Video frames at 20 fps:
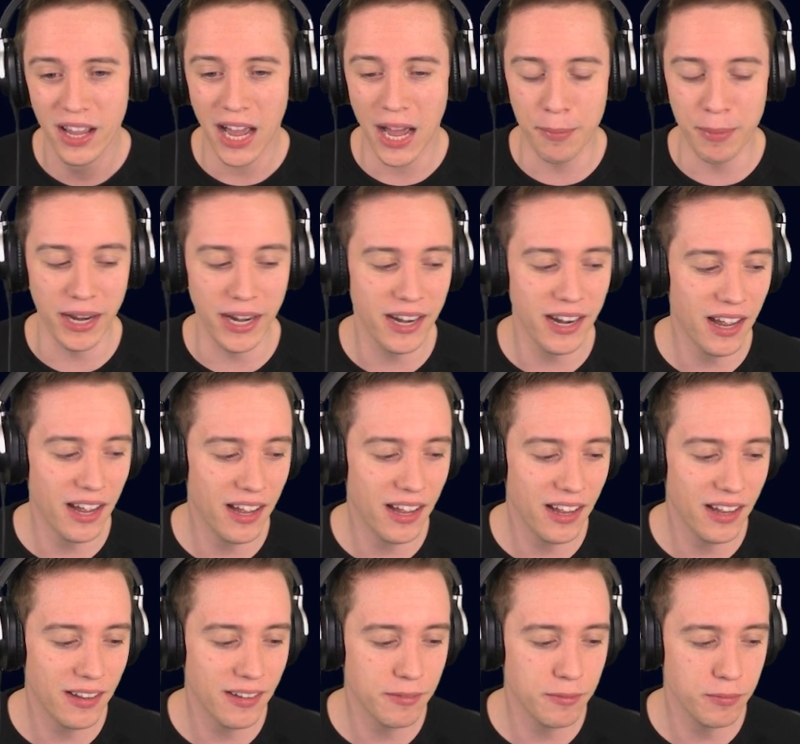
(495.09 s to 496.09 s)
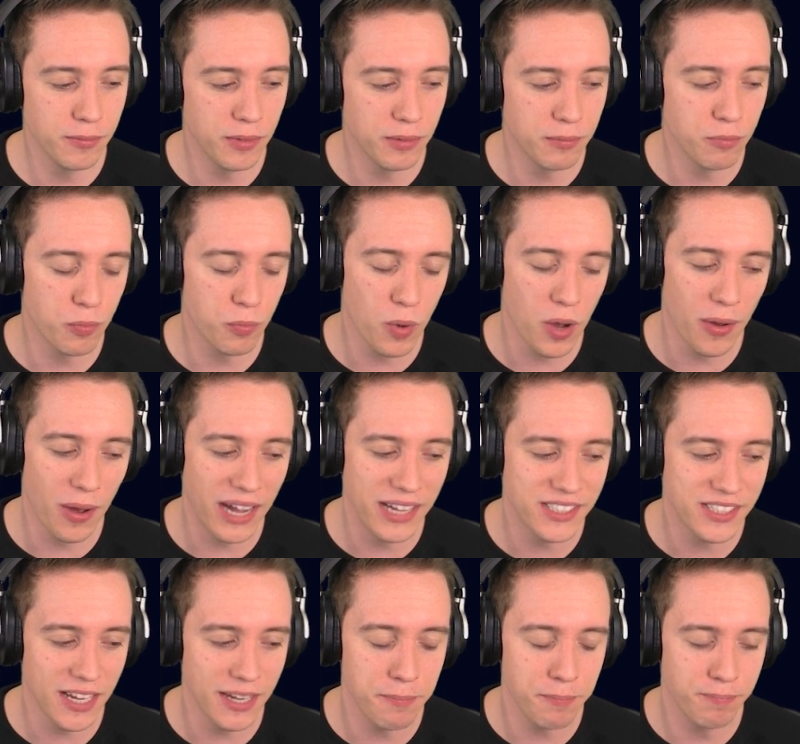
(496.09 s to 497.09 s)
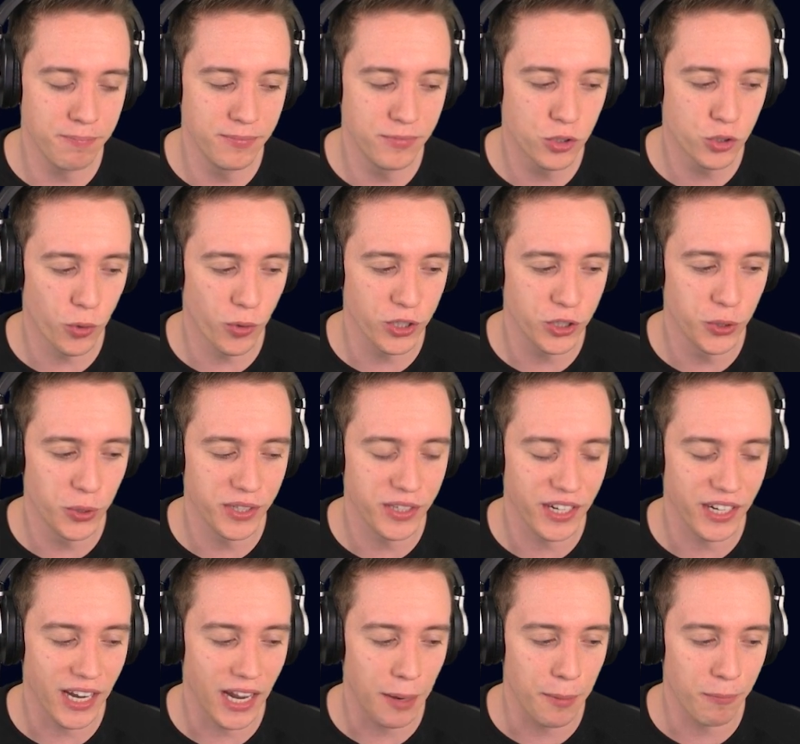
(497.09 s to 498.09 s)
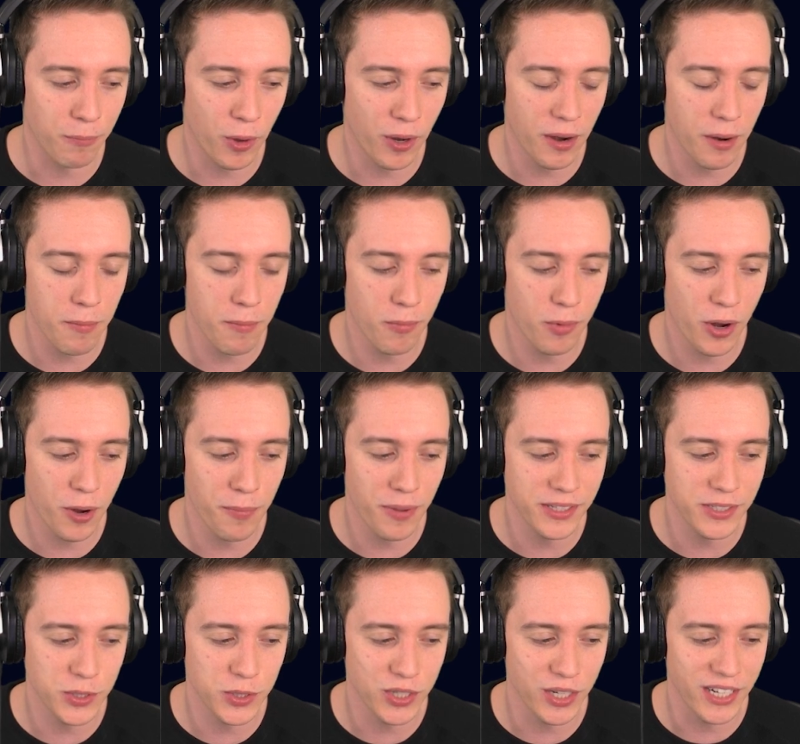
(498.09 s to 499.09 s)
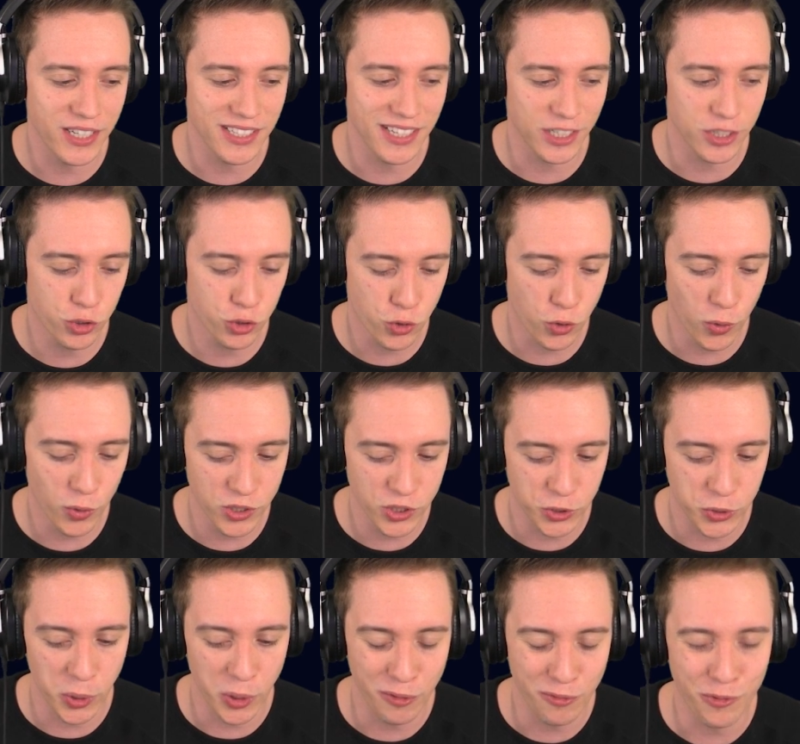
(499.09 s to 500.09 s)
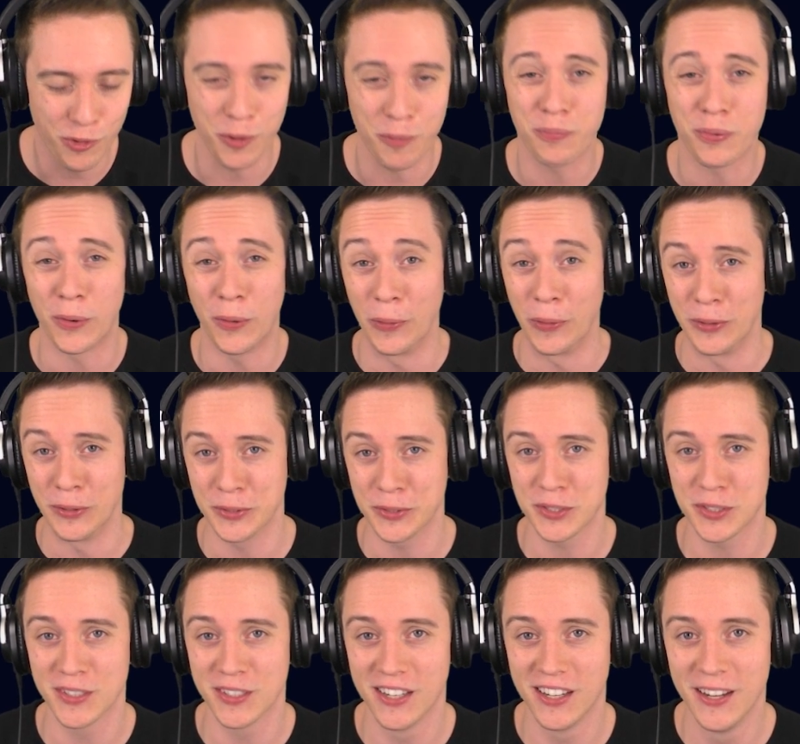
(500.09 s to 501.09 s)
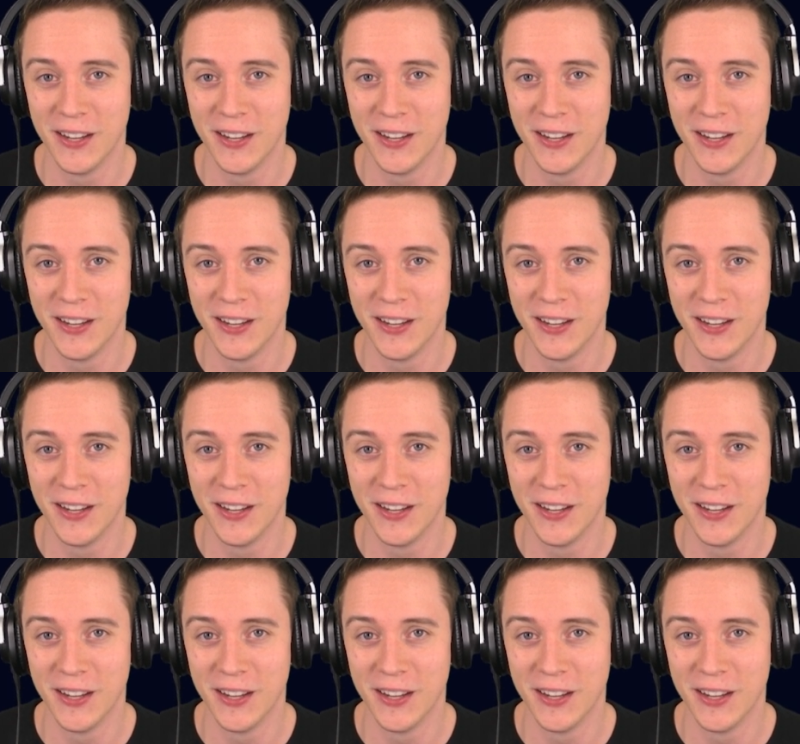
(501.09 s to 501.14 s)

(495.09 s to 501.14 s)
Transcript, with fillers: I mean, uh, well, I say strongest unit in the game. What I what I meant to say is like strongest unit for the Protoss.